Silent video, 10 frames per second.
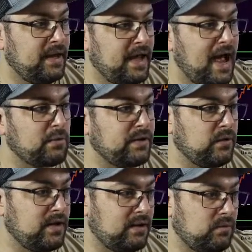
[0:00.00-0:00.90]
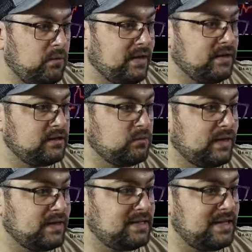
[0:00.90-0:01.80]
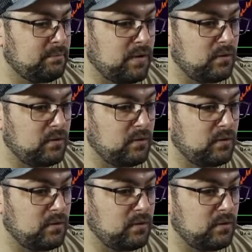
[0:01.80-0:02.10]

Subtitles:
How do we know that? Well, we can keep